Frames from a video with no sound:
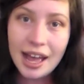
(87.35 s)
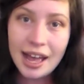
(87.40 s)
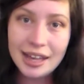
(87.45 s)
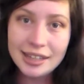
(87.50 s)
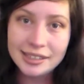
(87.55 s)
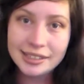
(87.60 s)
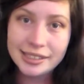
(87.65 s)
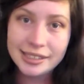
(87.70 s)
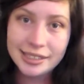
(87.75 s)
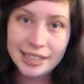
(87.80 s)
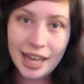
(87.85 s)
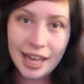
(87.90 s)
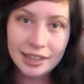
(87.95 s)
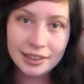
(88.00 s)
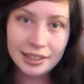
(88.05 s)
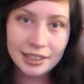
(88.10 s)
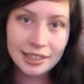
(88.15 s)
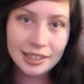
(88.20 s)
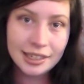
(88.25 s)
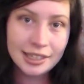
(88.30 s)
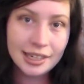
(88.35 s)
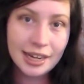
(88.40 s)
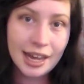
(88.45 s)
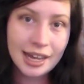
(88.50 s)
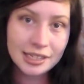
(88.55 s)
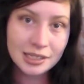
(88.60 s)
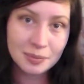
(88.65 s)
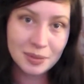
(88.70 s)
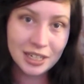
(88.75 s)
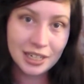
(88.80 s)
and sadly it
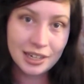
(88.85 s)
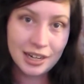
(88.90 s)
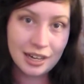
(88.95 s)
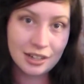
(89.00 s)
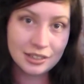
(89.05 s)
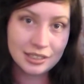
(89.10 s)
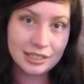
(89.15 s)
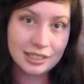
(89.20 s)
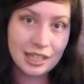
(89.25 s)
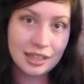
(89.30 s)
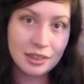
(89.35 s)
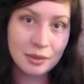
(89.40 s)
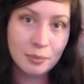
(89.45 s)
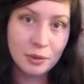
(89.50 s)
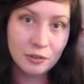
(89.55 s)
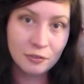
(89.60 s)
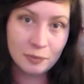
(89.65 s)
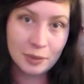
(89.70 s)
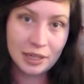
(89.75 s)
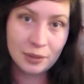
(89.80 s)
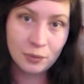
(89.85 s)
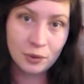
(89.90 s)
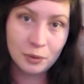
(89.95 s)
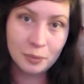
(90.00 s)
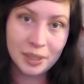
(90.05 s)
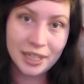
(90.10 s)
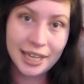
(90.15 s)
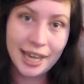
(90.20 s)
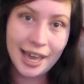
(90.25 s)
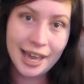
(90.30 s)
has been announced that The Movement
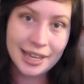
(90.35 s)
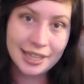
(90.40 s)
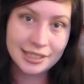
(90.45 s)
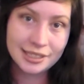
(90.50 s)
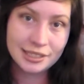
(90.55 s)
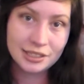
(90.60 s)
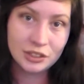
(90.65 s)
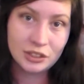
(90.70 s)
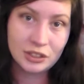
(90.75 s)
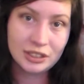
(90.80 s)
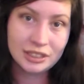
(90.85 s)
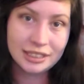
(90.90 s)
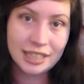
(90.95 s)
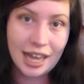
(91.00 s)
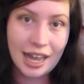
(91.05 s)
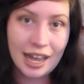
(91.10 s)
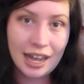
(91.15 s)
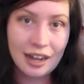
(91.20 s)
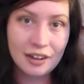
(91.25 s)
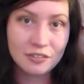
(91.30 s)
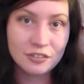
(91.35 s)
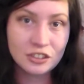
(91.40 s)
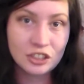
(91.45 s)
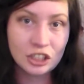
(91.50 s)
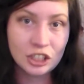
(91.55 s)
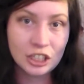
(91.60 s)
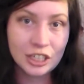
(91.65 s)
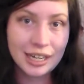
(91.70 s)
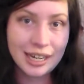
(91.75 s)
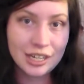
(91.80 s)
will be cancelled
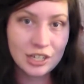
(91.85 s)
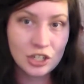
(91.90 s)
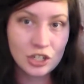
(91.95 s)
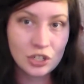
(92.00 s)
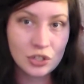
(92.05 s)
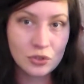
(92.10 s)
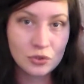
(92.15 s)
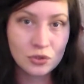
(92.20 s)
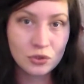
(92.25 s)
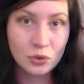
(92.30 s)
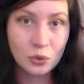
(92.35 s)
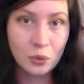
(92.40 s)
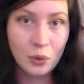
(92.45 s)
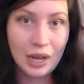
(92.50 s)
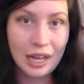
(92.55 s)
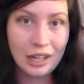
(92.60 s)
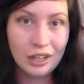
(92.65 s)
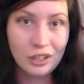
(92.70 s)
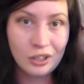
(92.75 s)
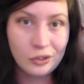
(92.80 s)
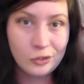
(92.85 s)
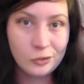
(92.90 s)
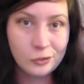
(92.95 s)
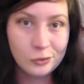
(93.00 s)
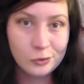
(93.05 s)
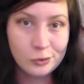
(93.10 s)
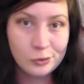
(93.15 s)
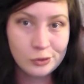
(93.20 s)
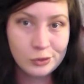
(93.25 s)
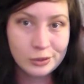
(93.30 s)
after issue
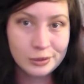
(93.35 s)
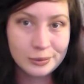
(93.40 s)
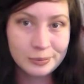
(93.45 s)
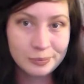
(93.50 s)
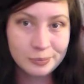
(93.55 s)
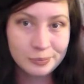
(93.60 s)
12.